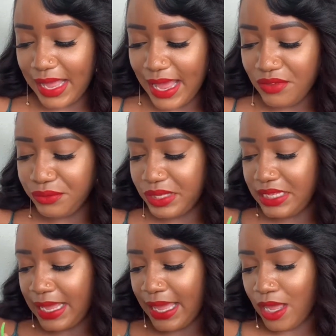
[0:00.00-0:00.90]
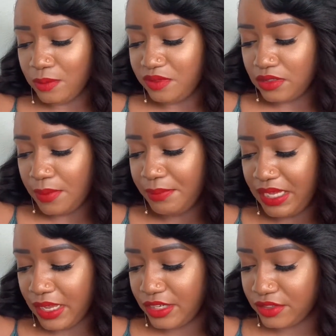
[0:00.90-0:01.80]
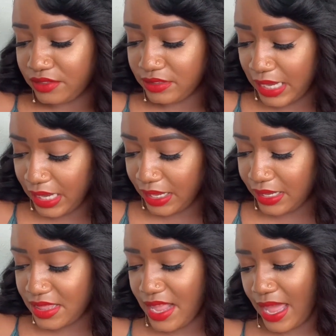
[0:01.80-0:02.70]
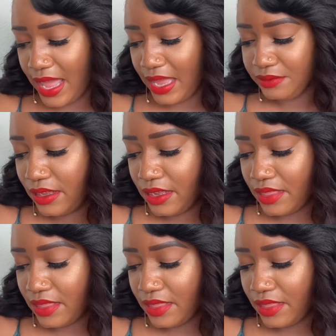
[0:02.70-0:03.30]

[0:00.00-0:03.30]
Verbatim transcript: God really helped me understand that